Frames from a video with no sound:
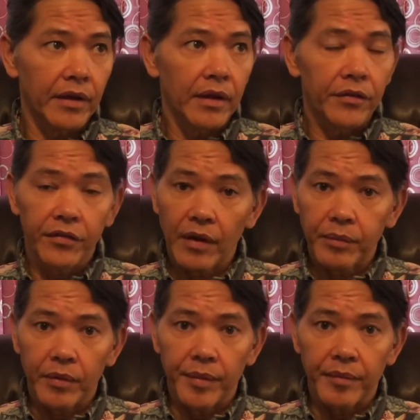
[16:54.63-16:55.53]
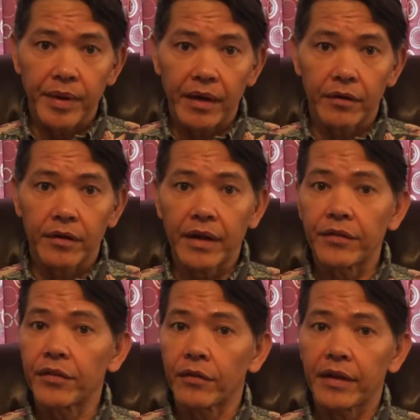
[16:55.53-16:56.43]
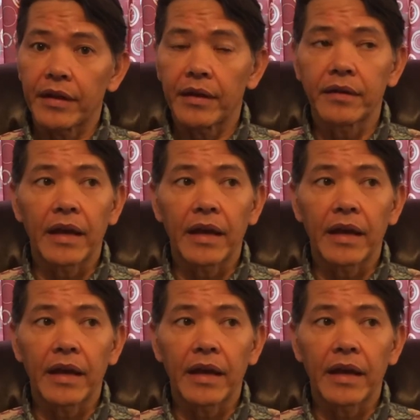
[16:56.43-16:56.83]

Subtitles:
supplement powder until the end.